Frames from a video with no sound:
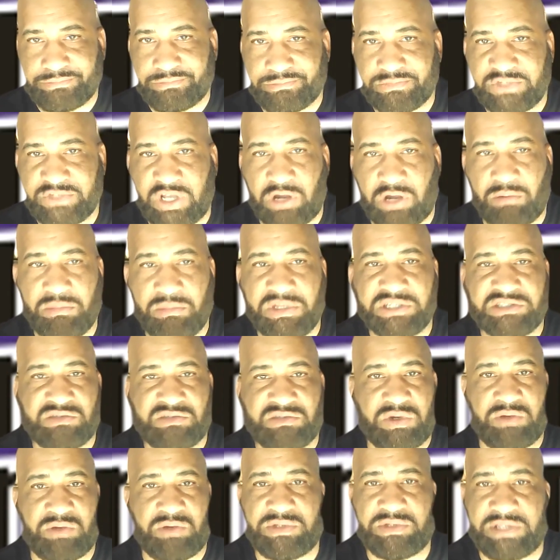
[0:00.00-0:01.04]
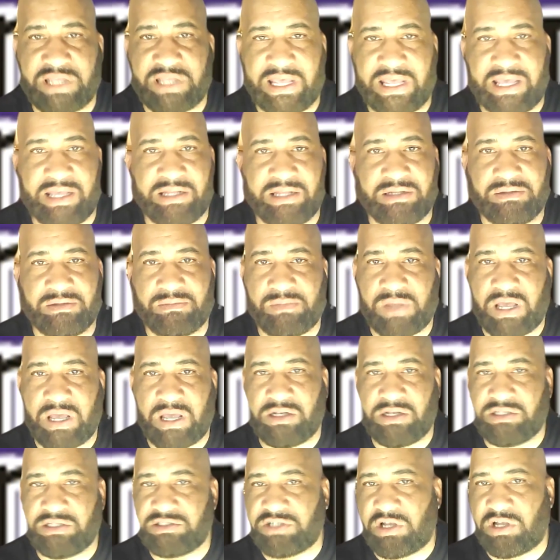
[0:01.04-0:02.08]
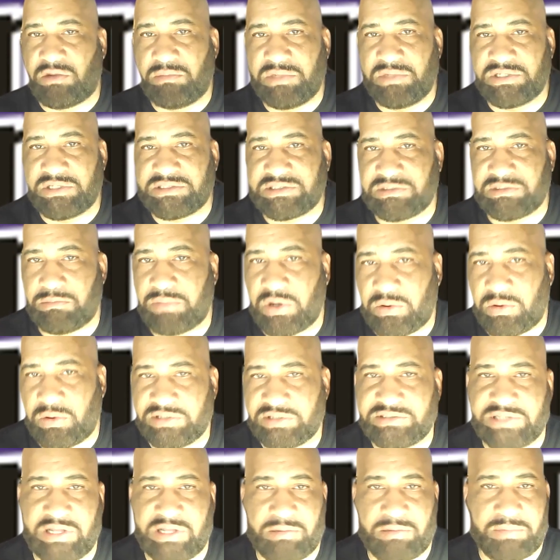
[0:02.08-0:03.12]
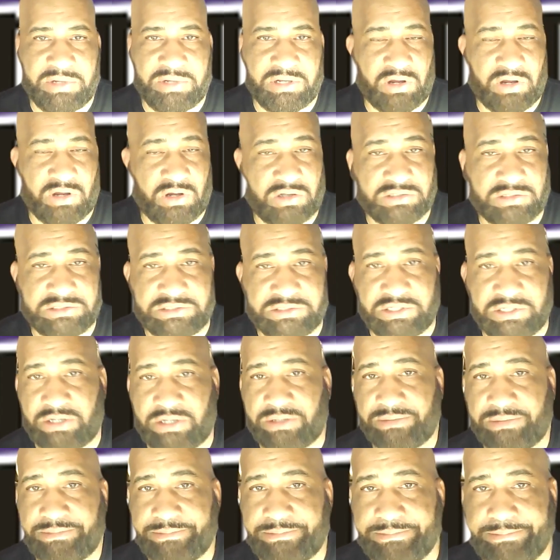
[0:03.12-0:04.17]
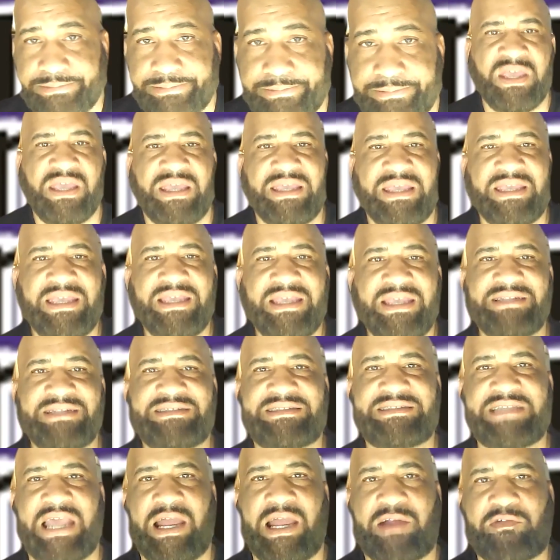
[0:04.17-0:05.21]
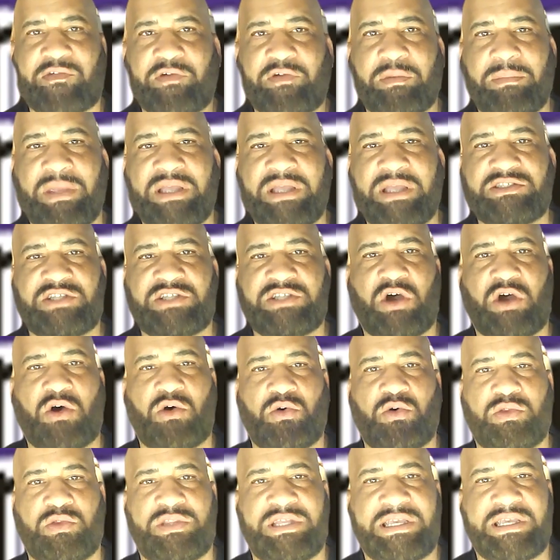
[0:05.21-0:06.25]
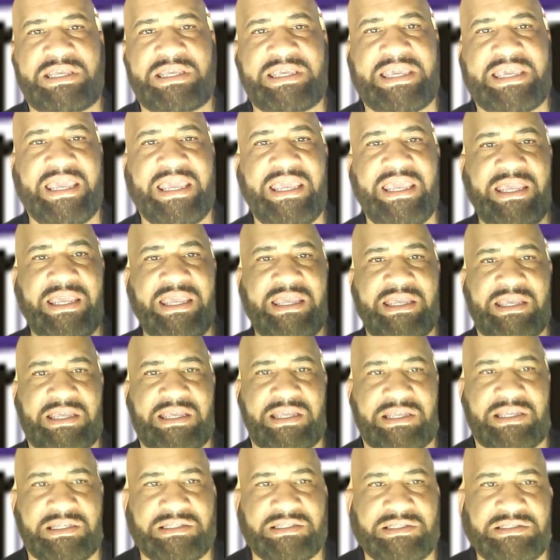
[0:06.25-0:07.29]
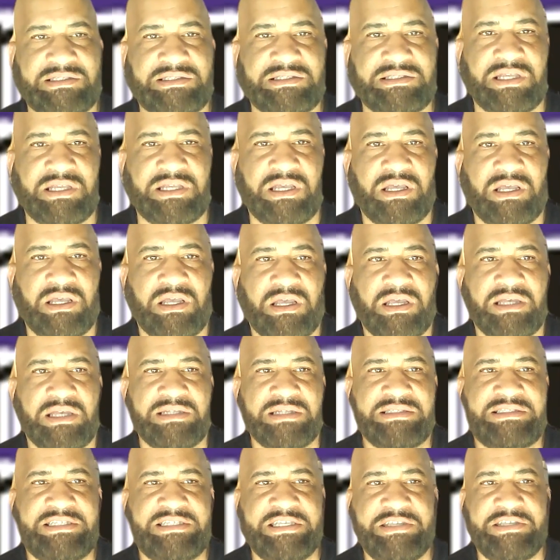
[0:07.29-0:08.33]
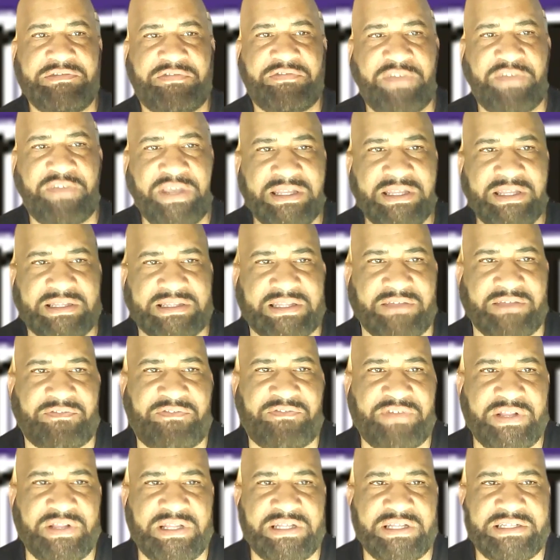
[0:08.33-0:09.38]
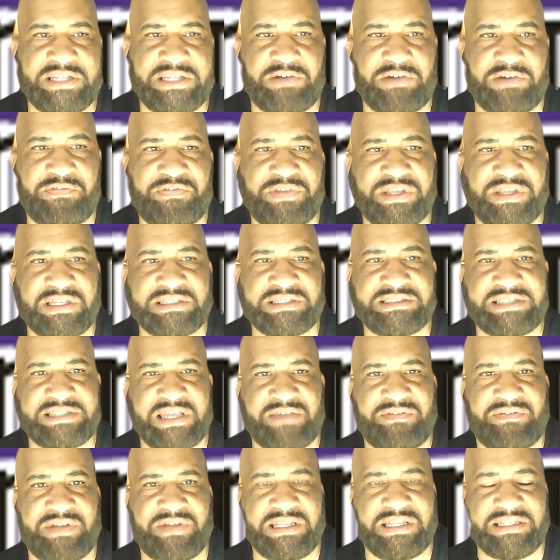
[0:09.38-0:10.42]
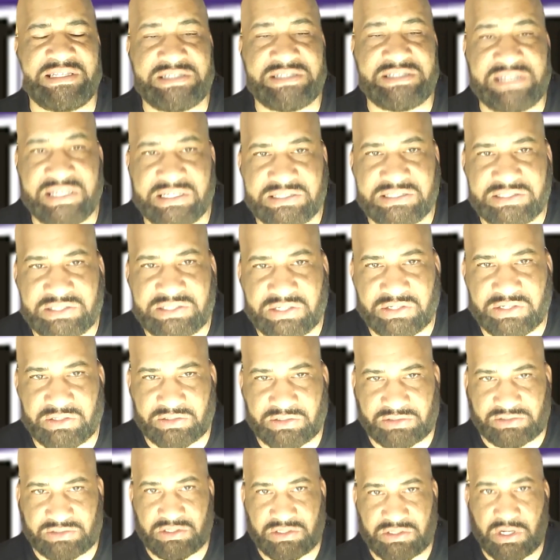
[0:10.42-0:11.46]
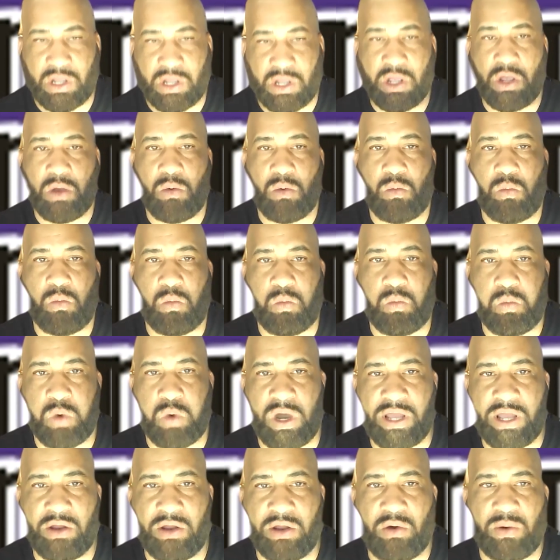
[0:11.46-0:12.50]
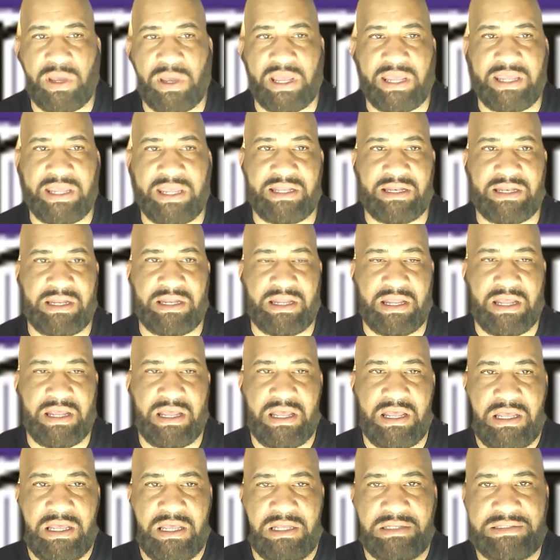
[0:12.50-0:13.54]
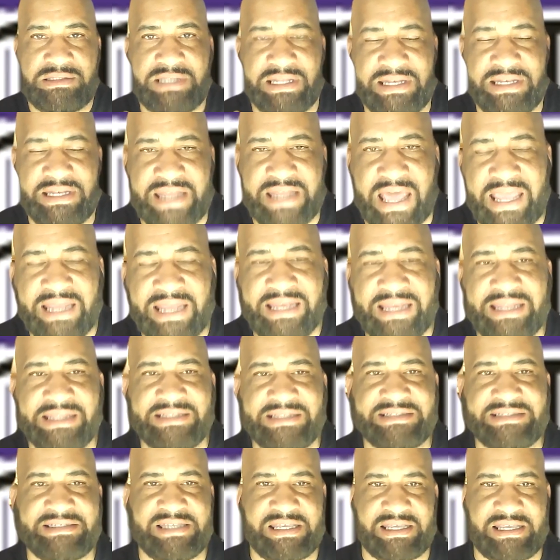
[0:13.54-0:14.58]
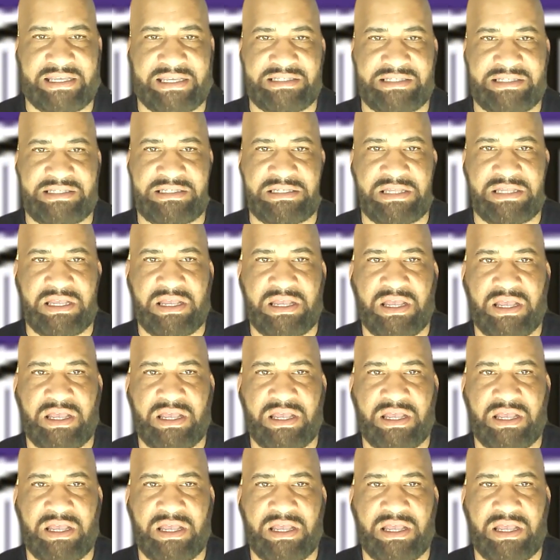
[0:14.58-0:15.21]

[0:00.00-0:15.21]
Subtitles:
y'all missed one with that. How did y'all miss Sabonis not being an all-star? In Sacramento, the Kings defeat the Philadelphia 76ers 108-96,